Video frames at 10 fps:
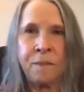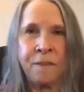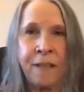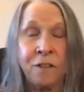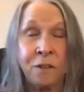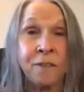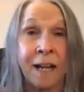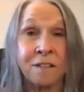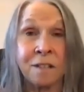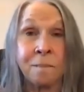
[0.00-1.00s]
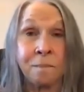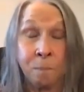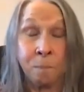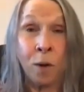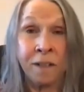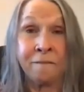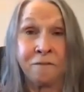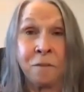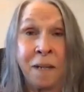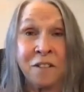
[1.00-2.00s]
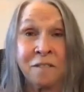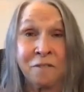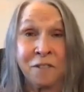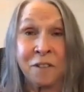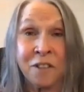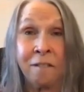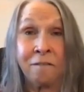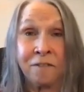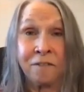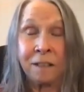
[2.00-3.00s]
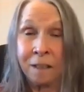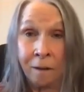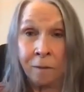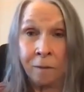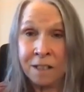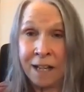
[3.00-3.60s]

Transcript: then you've got some important information for yourself mm.